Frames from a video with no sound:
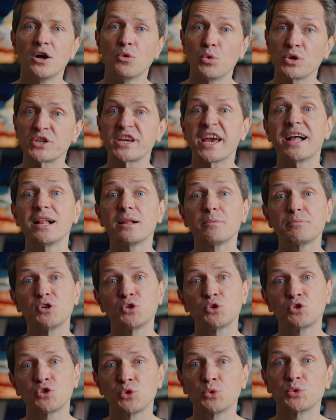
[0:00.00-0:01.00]
would help
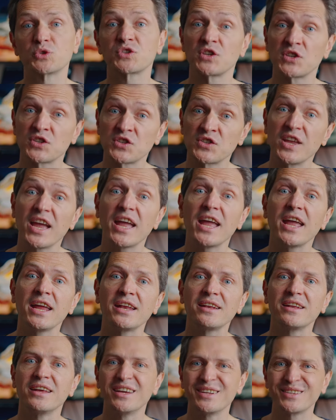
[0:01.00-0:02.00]
you to
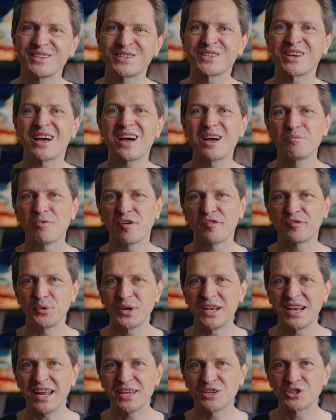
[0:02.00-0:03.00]
sustain the type of
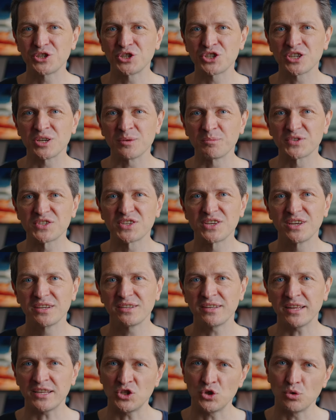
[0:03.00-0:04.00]
relationships
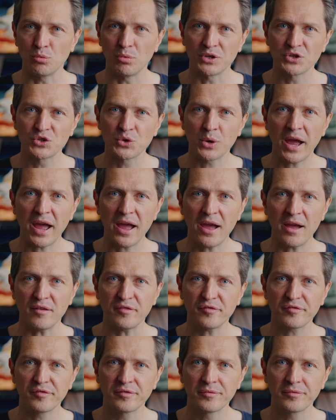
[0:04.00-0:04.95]
that you want to have.